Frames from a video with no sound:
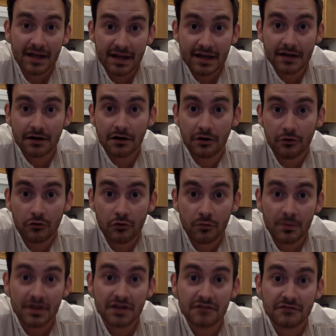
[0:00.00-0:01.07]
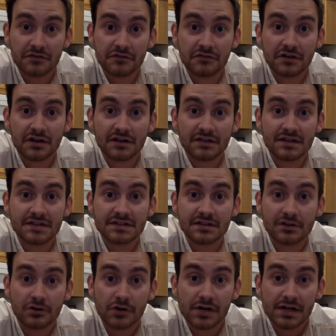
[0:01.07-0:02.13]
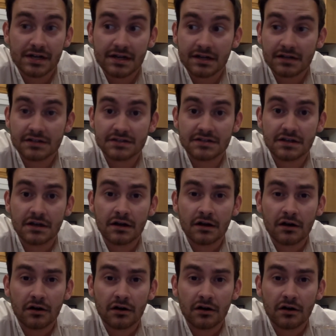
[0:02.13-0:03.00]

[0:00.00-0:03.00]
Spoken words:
at home if you've got these ingredients.